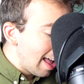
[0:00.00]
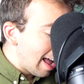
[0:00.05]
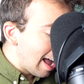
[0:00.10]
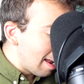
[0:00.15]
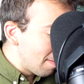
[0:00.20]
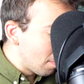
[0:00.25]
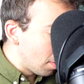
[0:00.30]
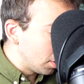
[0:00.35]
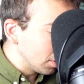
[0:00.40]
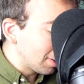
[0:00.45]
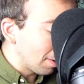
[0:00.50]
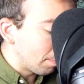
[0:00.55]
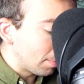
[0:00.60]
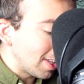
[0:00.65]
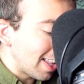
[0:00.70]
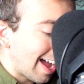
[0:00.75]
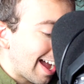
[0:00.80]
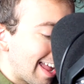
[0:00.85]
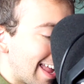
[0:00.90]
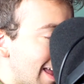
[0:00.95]
and
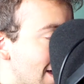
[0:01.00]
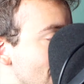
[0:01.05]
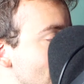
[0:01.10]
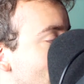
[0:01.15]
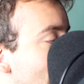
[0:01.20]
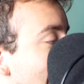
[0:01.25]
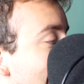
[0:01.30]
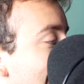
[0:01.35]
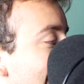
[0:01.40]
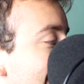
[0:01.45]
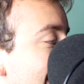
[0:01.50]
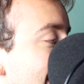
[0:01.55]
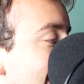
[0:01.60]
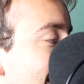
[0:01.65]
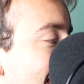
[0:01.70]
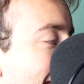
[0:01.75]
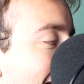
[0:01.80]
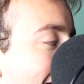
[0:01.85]
multiply it by